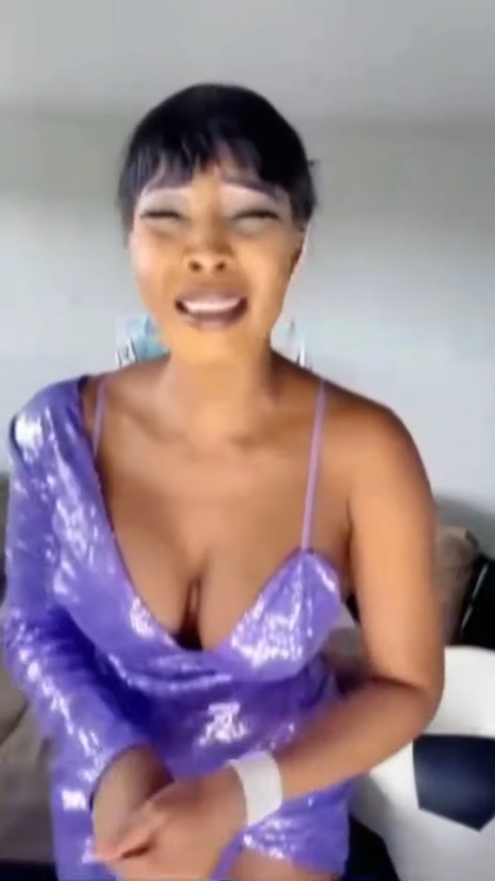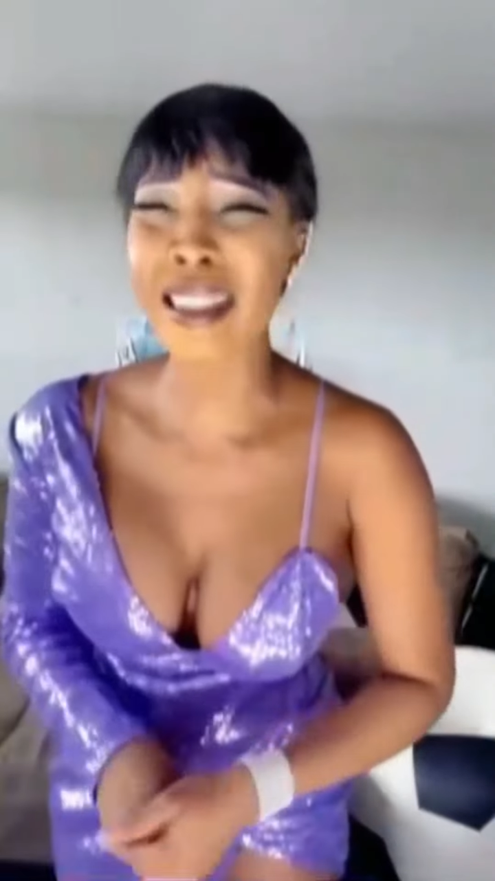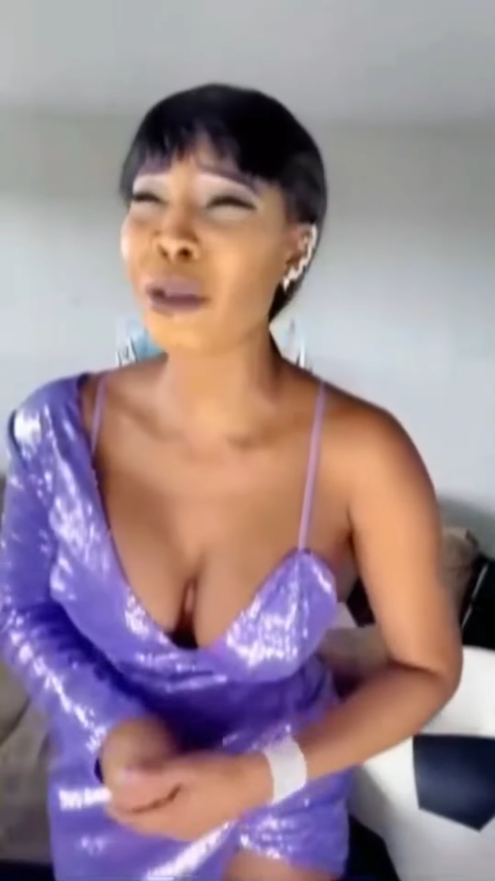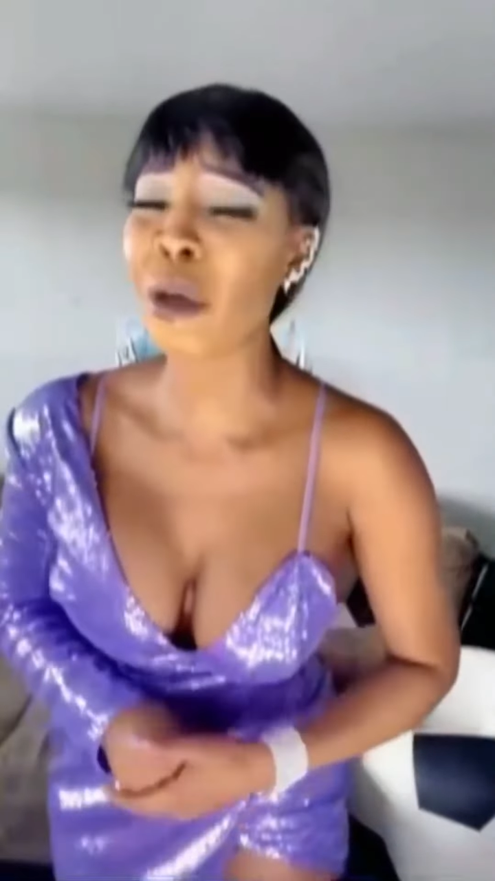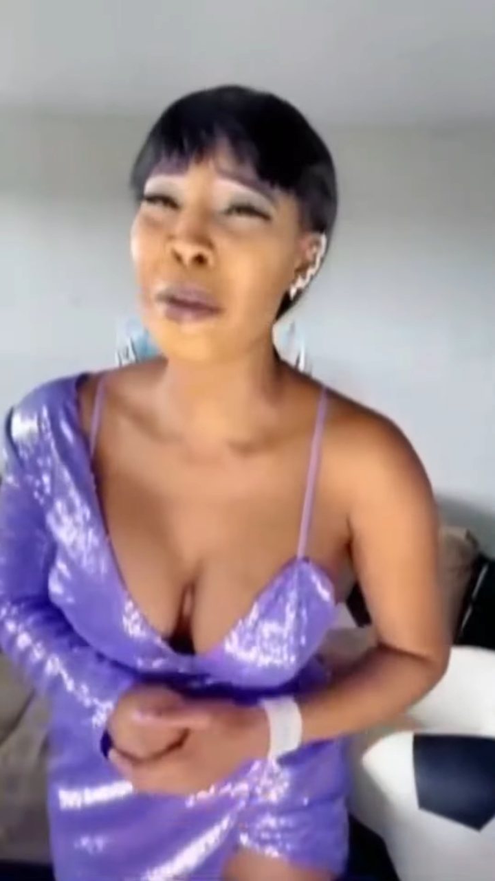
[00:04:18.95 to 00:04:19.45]

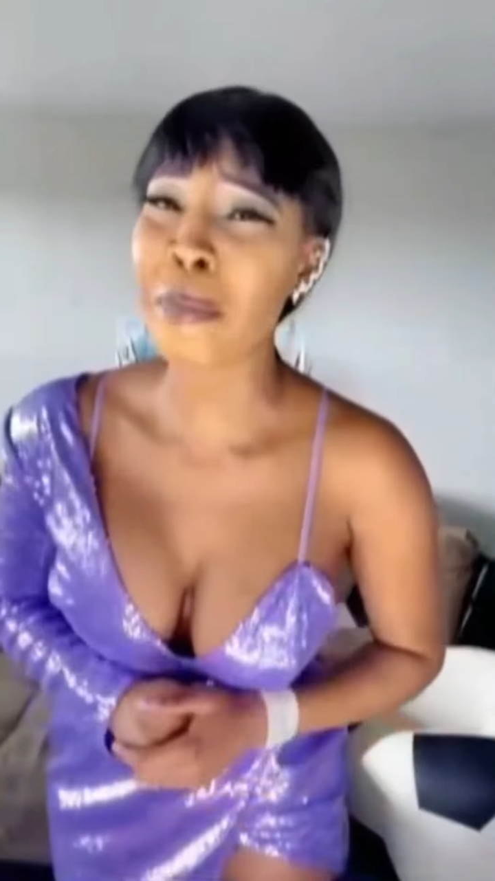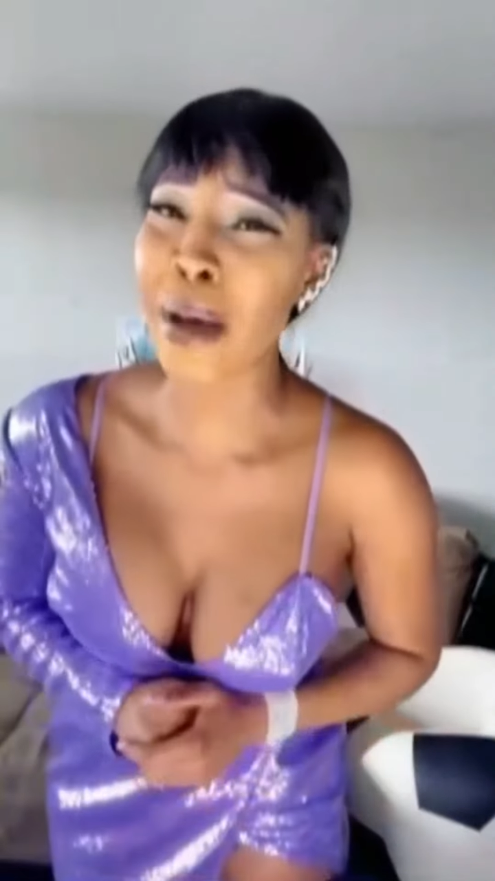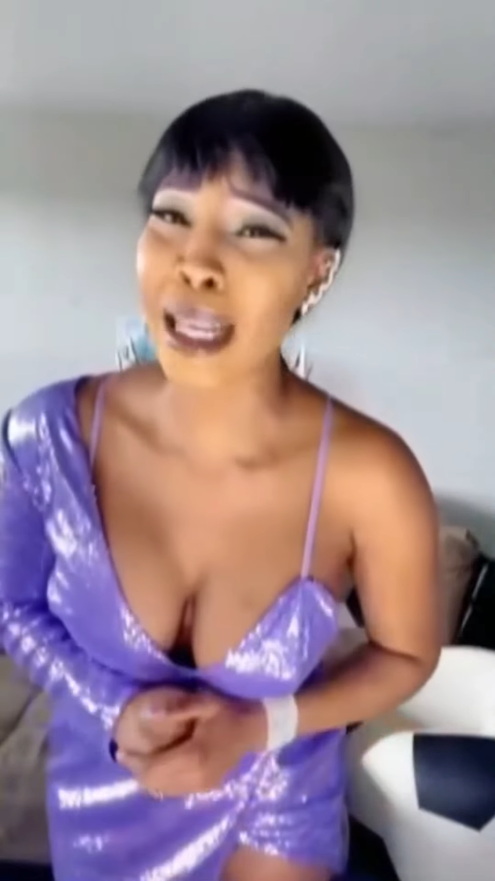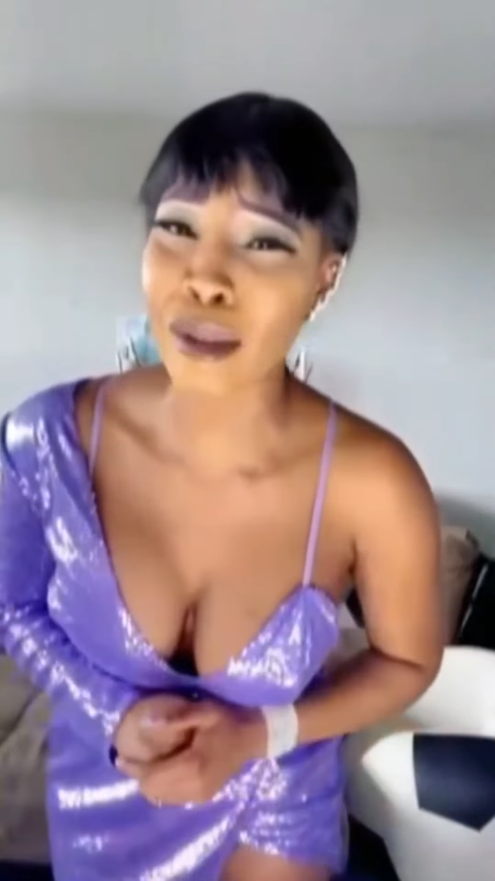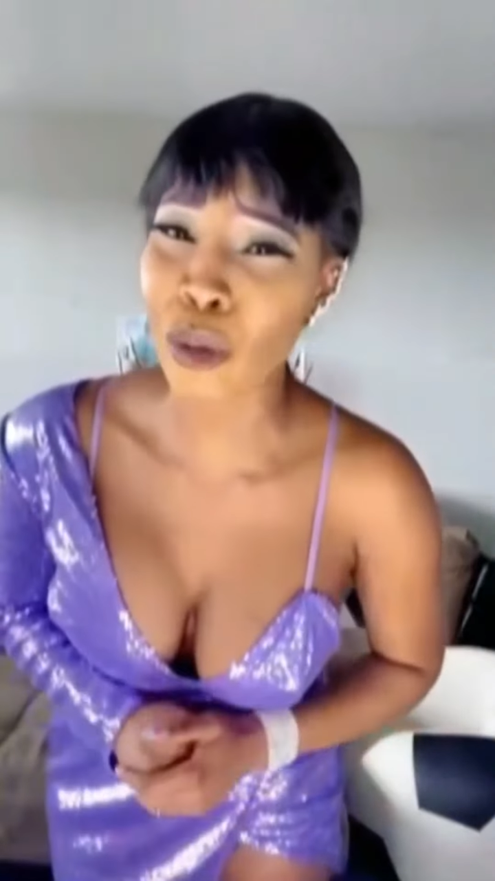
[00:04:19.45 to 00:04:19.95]
This not the
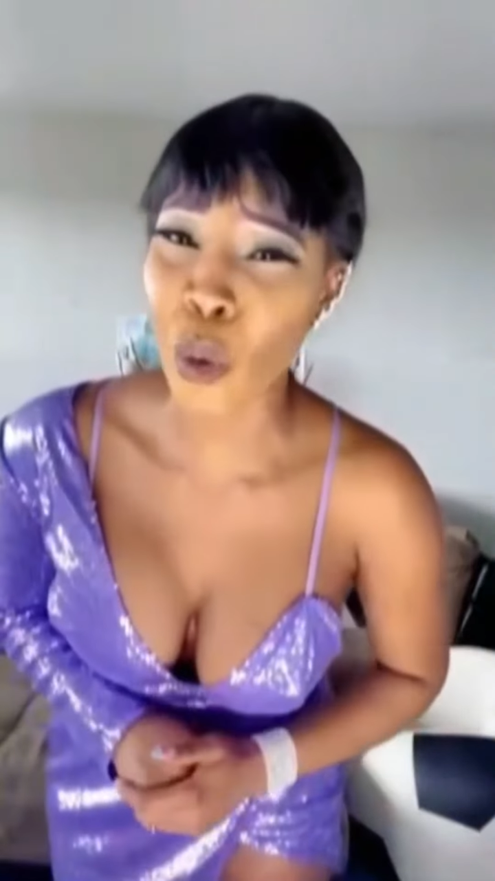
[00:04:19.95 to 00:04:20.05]
pastor.